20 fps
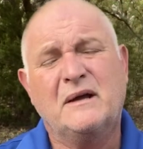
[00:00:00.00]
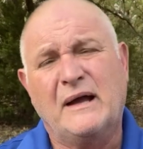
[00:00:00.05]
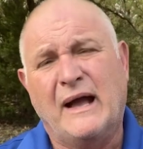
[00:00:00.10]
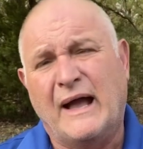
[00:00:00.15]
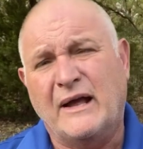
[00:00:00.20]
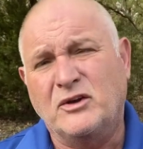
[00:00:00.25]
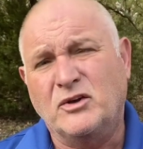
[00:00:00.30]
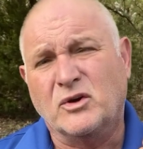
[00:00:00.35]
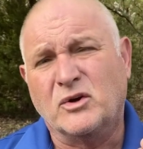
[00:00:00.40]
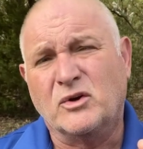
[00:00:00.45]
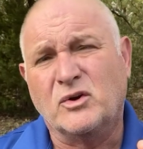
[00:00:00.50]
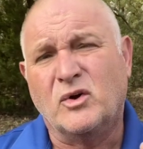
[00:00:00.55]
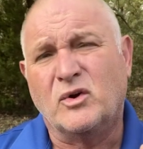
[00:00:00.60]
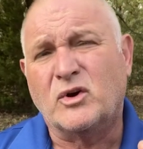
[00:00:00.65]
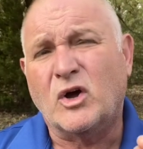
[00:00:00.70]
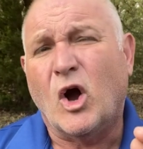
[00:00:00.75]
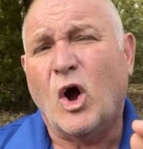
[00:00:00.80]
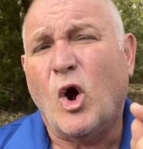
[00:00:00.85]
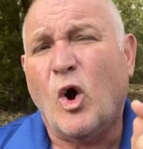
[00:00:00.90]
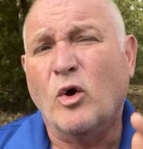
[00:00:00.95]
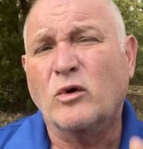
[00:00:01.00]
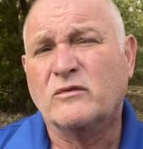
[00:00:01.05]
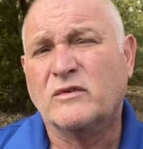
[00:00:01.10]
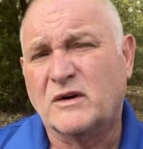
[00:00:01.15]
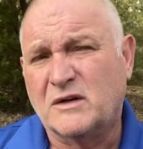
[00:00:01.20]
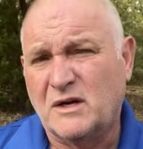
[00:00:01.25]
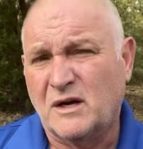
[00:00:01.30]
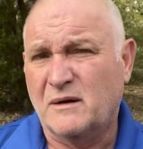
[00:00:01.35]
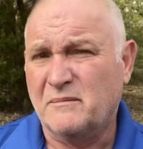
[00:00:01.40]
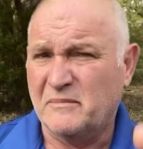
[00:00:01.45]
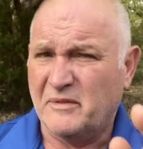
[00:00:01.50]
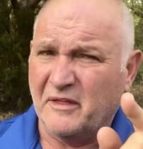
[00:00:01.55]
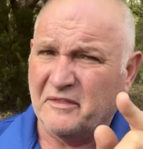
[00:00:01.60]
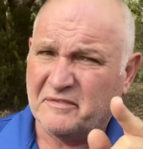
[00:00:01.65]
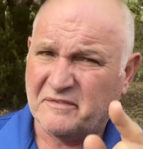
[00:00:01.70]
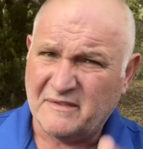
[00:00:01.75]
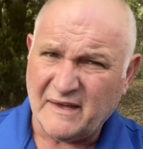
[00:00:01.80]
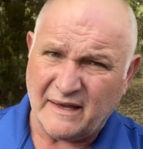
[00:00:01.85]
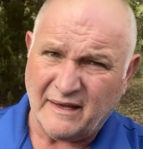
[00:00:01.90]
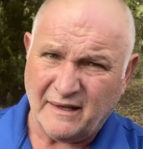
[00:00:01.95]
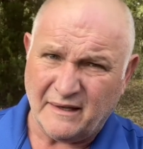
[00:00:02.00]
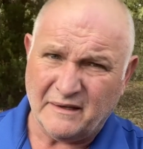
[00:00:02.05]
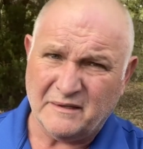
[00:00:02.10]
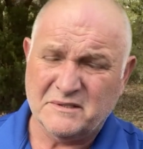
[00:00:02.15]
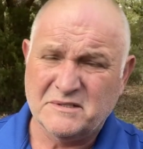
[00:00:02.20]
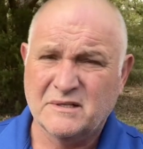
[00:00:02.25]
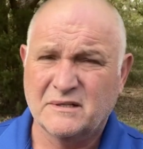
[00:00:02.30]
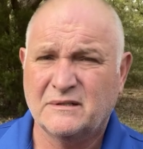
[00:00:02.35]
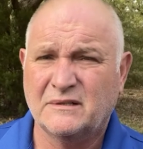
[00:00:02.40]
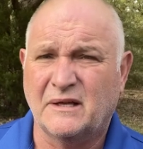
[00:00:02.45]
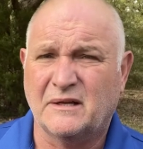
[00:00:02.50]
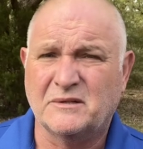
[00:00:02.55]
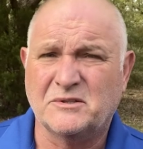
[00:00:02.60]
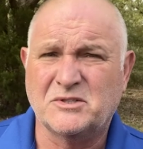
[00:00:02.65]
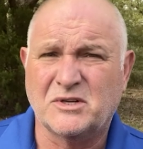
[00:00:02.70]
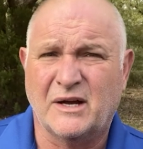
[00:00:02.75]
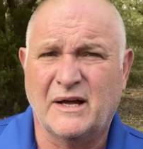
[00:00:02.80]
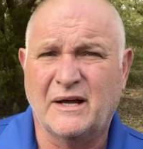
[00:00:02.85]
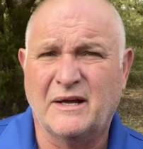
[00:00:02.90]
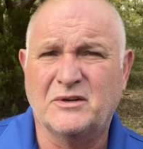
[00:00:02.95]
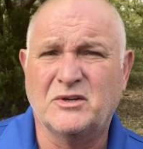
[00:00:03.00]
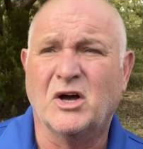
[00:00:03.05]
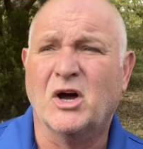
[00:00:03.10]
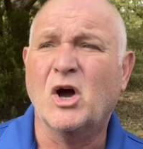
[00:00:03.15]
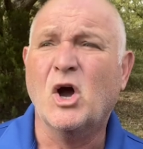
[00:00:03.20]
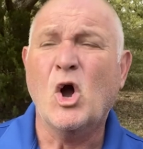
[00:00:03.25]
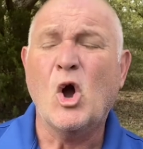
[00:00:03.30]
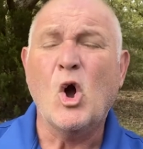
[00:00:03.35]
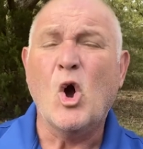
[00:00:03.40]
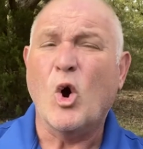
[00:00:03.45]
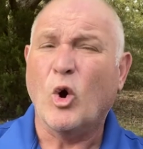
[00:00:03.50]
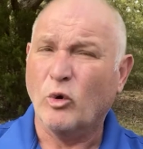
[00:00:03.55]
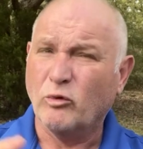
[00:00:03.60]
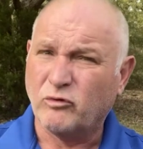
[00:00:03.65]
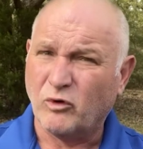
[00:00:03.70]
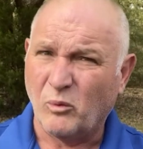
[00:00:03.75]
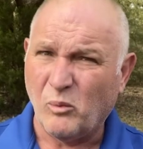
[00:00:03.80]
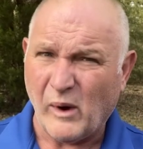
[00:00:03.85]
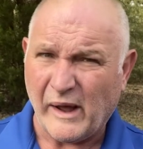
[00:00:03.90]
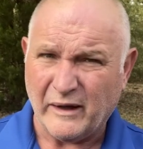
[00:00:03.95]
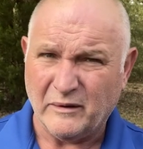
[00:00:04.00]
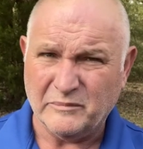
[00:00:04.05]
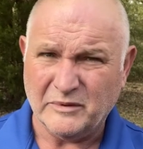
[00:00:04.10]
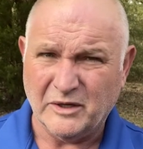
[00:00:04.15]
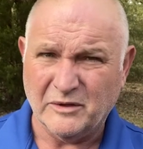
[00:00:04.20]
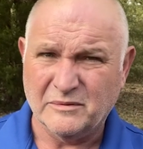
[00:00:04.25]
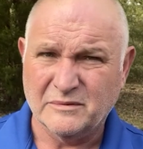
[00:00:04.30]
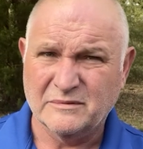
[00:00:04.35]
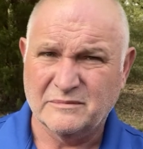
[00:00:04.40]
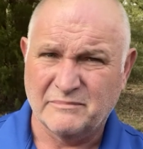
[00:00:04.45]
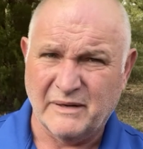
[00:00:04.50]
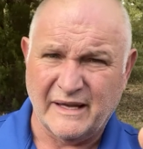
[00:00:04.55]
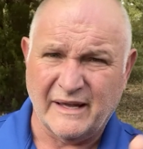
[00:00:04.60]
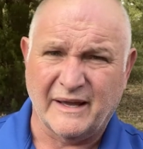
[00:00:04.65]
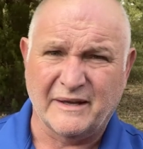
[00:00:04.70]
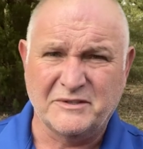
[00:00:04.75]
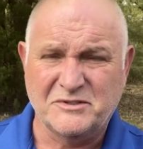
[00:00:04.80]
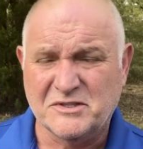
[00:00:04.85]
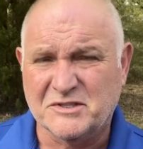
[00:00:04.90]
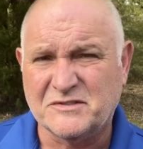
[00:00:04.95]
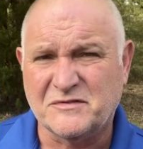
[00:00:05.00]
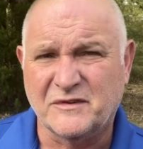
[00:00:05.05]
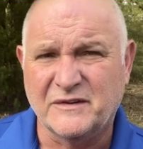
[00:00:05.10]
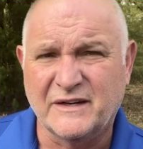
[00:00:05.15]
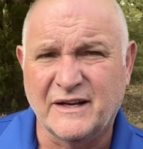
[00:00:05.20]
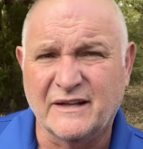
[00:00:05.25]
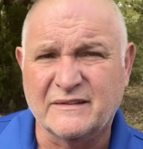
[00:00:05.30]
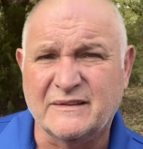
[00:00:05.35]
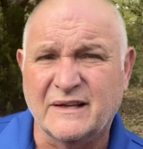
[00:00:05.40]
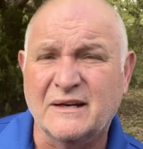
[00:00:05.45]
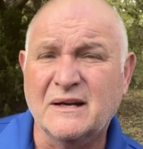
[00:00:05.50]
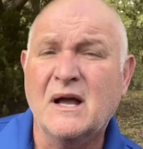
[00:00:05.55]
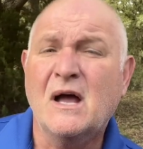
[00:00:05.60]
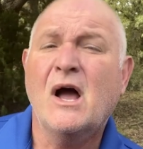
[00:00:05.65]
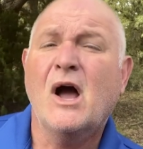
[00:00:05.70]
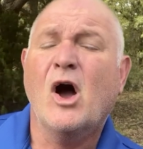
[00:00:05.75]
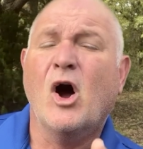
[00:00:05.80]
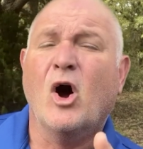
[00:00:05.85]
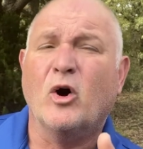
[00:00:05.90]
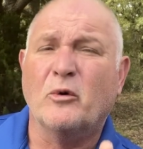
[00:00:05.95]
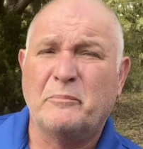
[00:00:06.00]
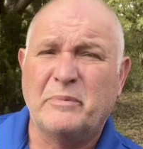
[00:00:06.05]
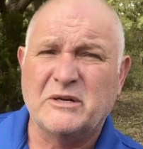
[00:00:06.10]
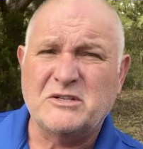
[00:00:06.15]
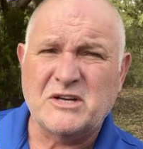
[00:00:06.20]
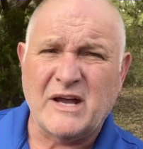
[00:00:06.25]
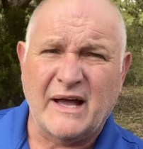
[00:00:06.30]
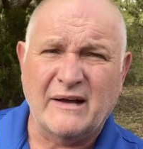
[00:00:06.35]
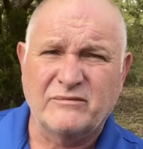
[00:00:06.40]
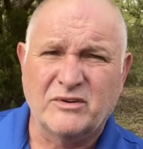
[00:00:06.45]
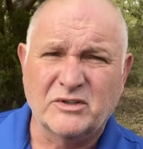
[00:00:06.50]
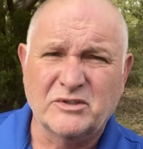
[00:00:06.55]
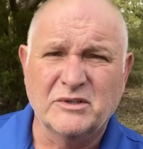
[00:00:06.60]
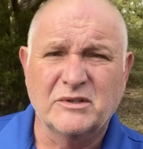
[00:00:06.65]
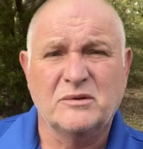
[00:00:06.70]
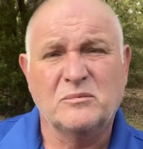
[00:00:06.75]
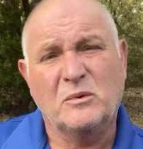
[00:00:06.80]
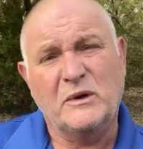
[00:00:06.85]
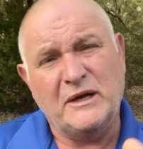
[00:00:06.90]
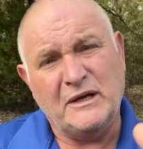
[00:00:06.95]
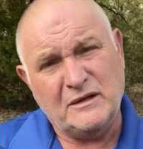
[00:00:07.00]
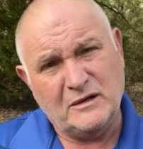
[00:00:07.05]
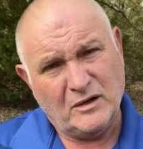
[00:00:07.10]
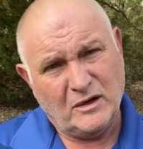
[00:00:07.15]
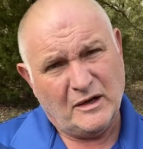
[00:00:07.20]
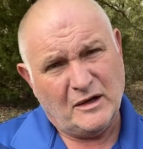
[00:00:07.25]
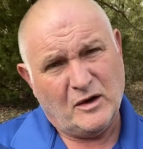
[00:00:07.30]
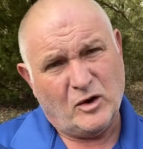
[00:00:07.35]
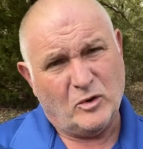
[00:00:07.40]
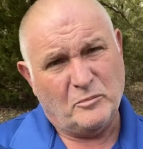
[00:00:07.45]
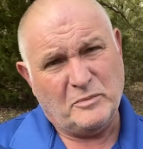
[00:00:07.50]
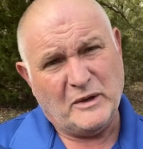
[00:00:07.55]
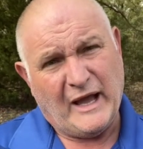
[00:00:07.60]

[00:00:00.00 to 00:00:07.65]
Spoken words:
and you're going to overcome the things that are trying to overwhelm you. Be anxious for nothing. Hope that you have a good week. Hope you